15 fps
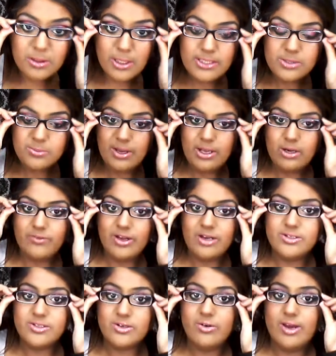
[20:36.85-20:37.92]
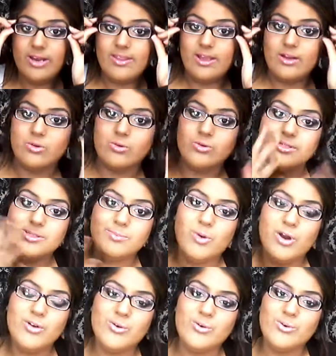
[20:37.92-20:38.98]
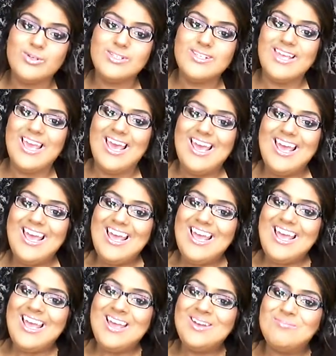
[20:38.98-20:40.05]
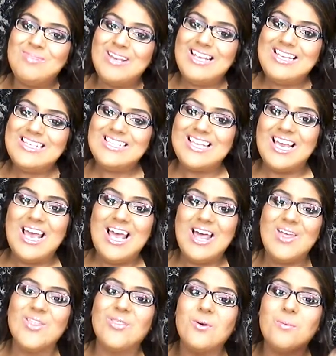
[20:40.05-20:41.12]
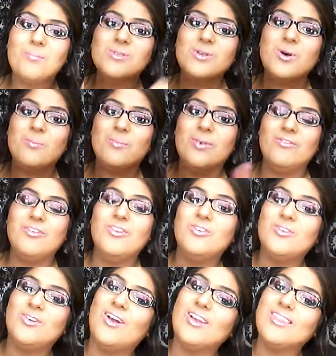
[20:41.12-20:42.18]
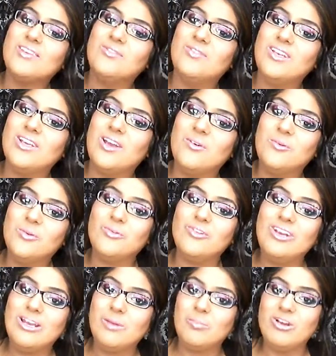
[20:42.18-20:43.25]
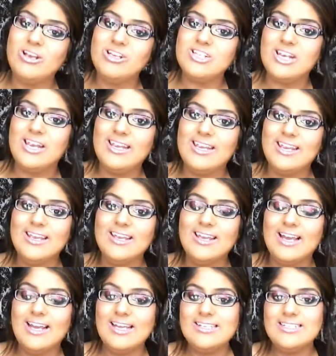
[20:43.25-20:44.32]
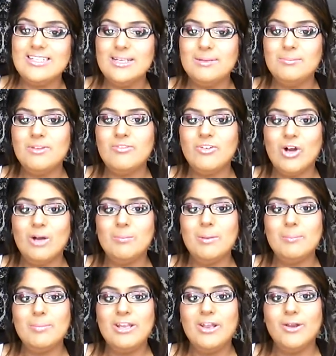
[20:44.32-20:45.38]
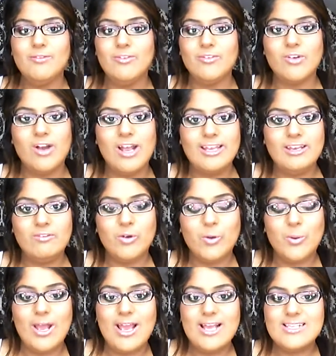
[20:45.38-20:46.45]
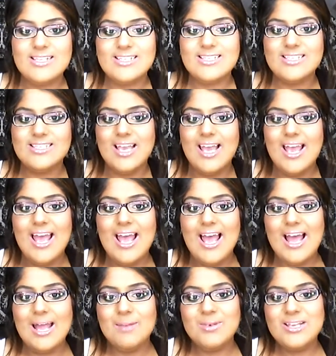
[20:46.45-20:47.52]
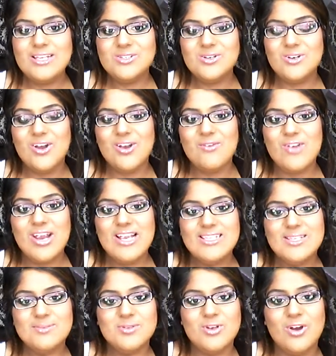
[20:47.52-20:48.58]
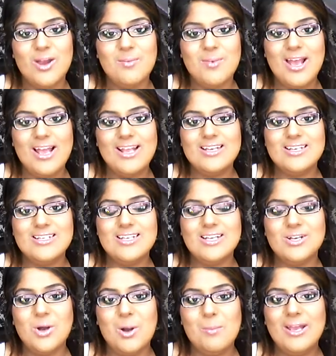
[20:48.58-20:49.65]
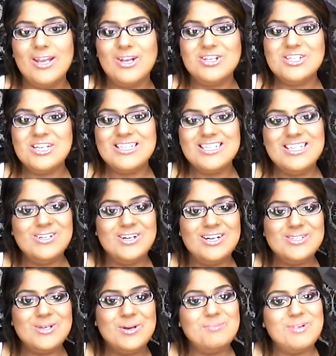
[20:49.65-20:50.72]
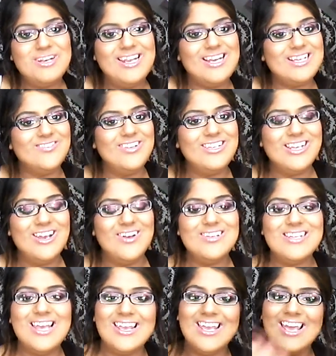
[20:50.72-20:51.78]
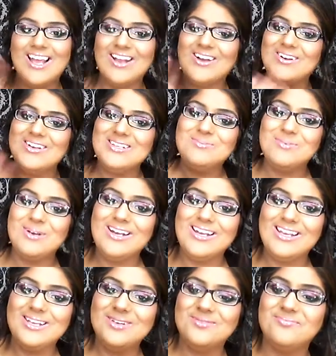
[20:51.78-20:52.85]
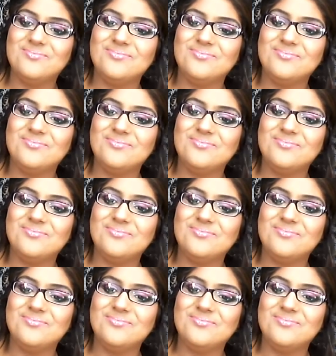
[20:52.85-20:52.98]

as well of how to create that gorgeous bridal look so yeah please uh, thumbs up if you do like this video I would really appreciate it and um, leave a comment below if you've got any requests and please do like rate subscribe and comment and I shall see you guys on my next video take care guys bye